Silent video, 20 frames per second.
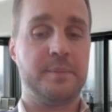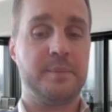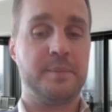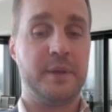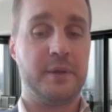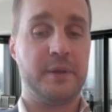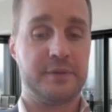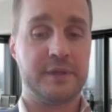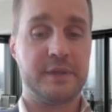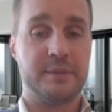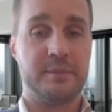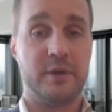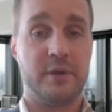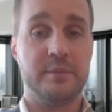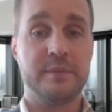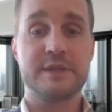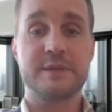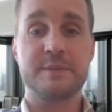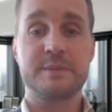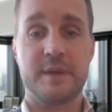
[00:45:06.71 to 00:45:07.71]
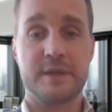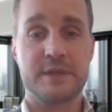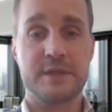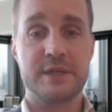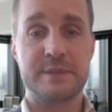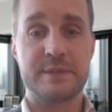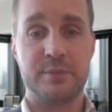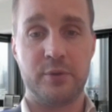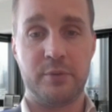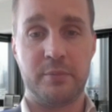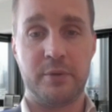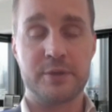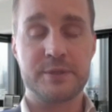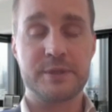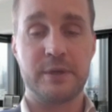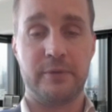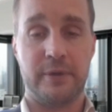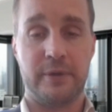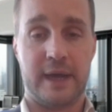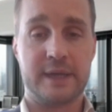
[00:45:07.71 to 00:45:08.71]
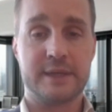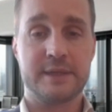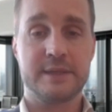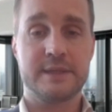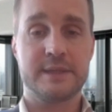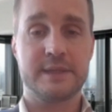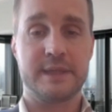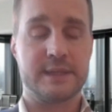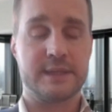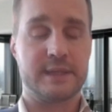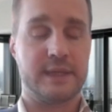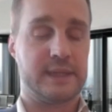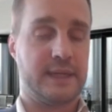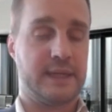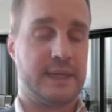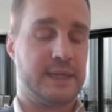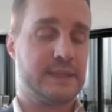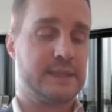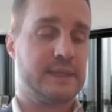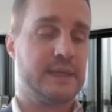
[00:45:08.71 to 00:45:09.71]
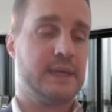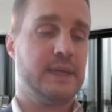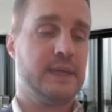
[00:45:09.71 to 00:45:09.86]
built at the moment, especially small modular reactors, things like that,